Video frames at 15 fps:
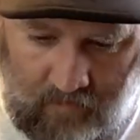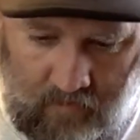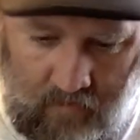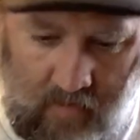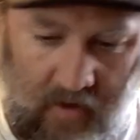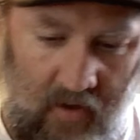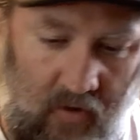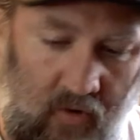
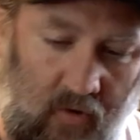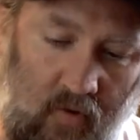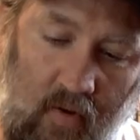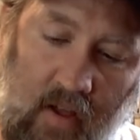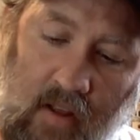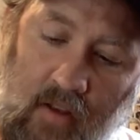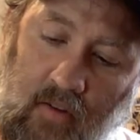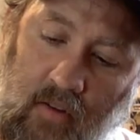Making sure
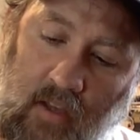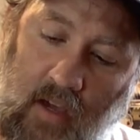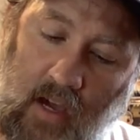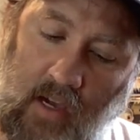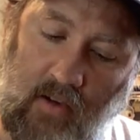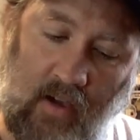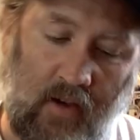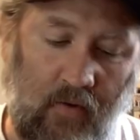that is the
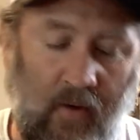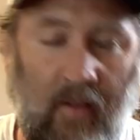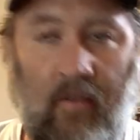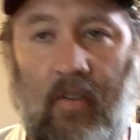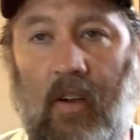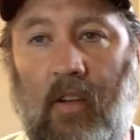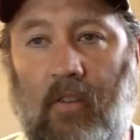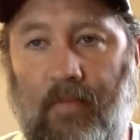case. She had green
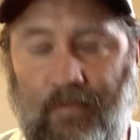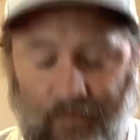face.